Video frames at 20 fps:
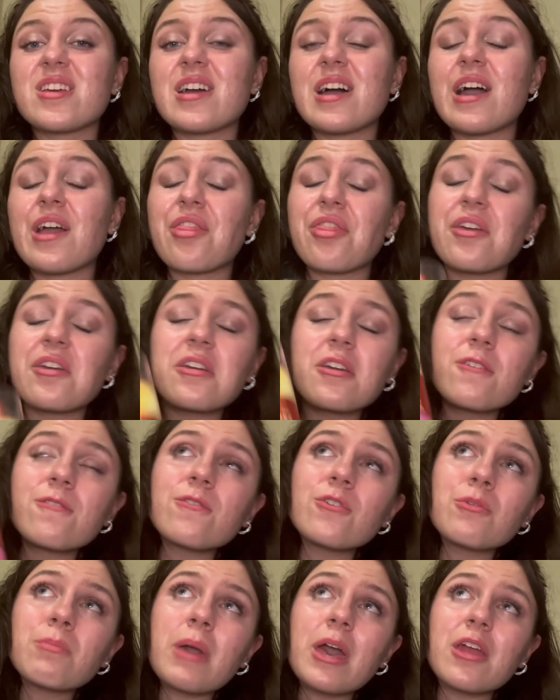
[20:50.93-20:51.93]
I think if
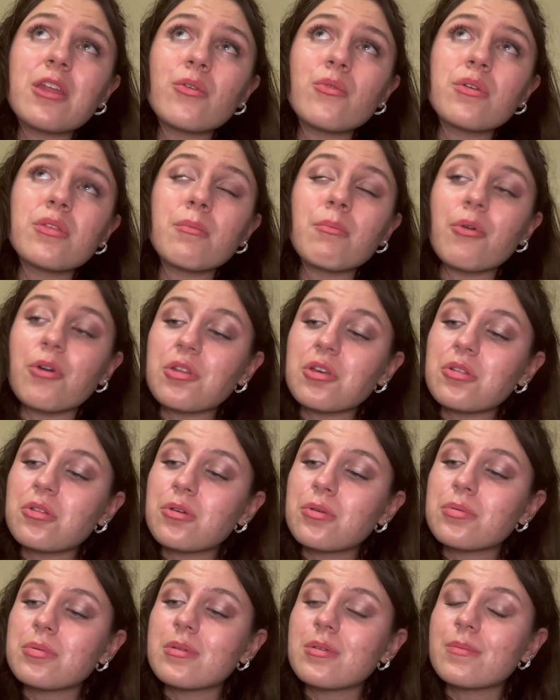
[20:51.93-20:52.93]
you paired it with a body
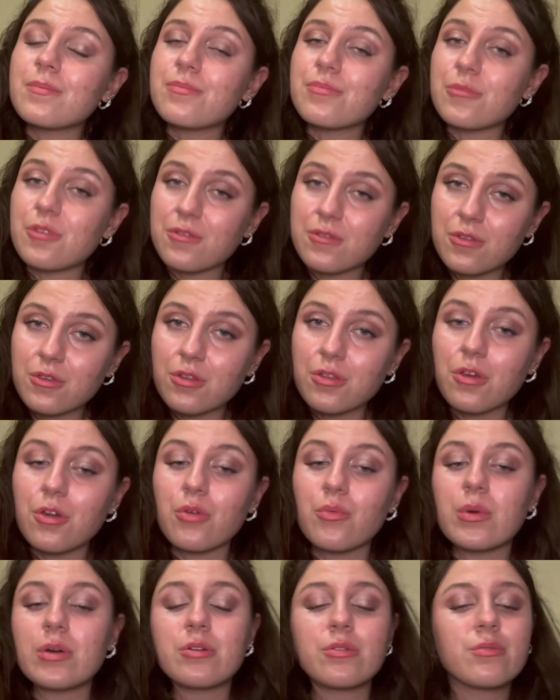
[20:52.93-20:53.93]
lotion, this could go
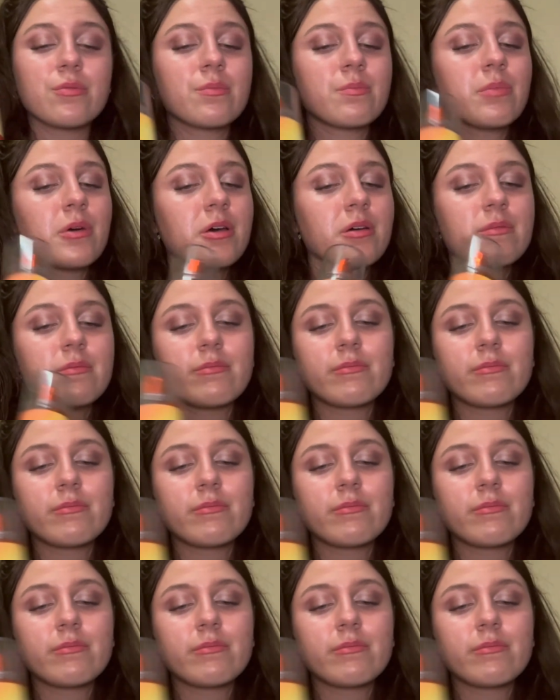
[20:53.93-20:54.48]
well, but